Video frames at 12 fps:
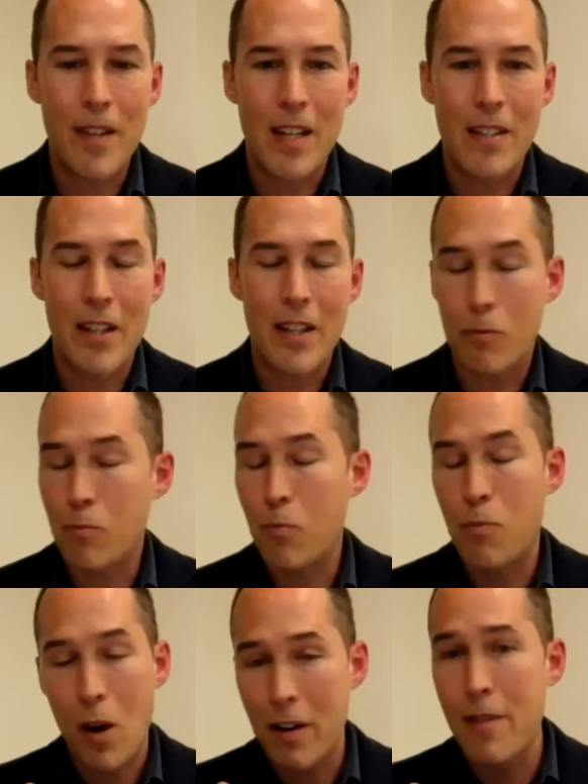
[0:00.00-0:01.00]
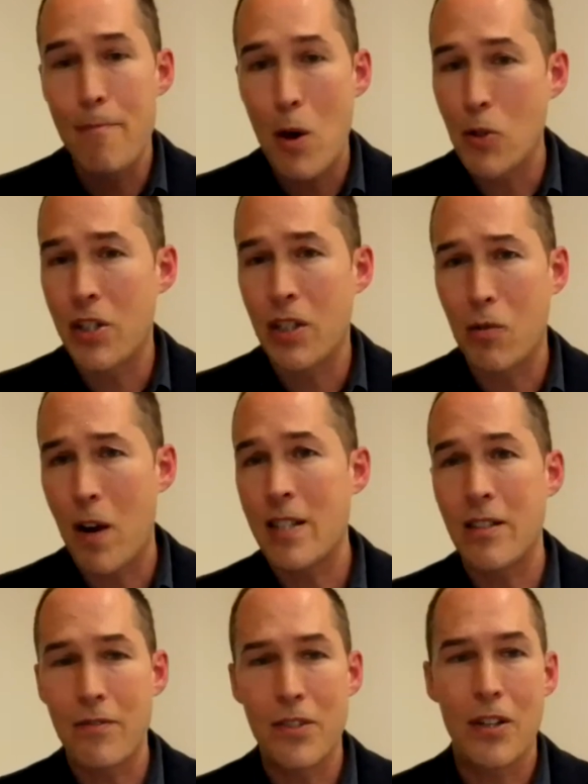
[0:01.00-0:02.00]
and they're one of the most
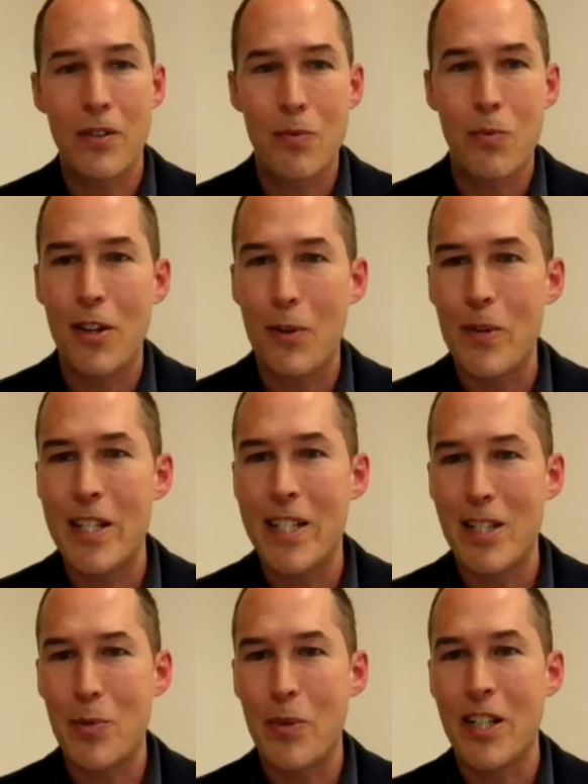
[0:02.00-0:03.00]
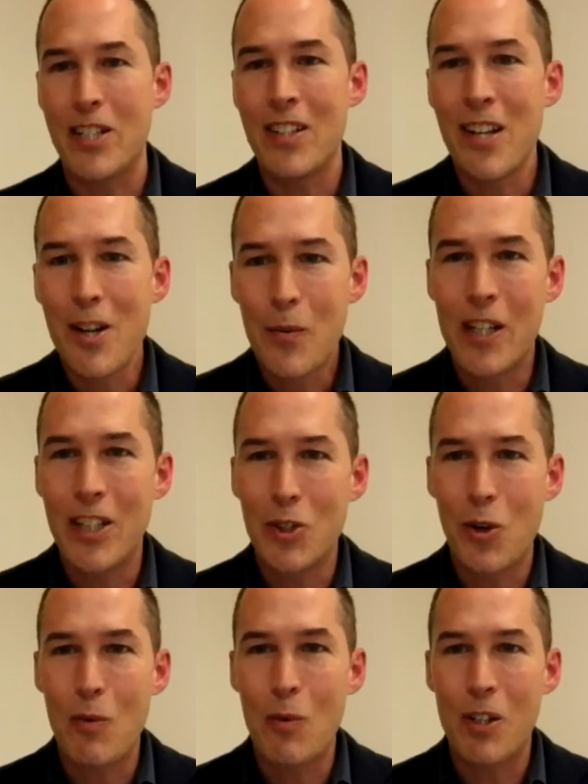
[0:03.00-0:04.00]
aggressive. So it's one of the reasons we
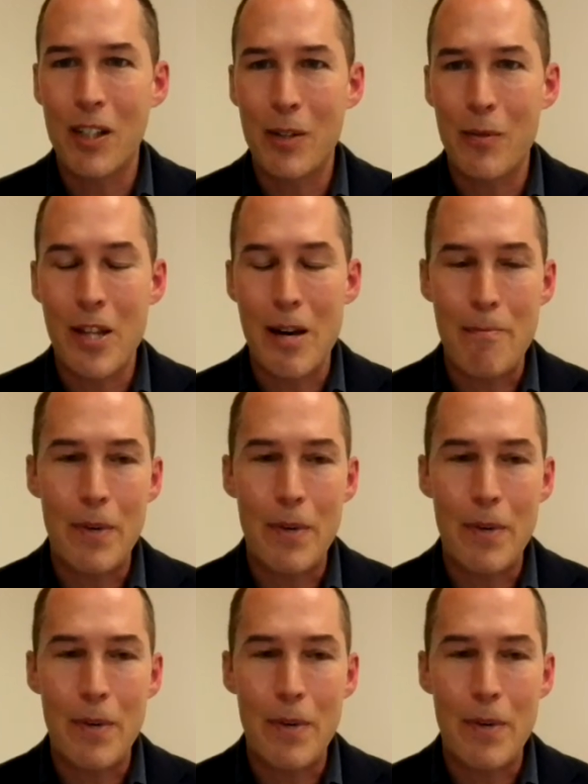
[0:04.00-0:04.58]
enjoy working with them.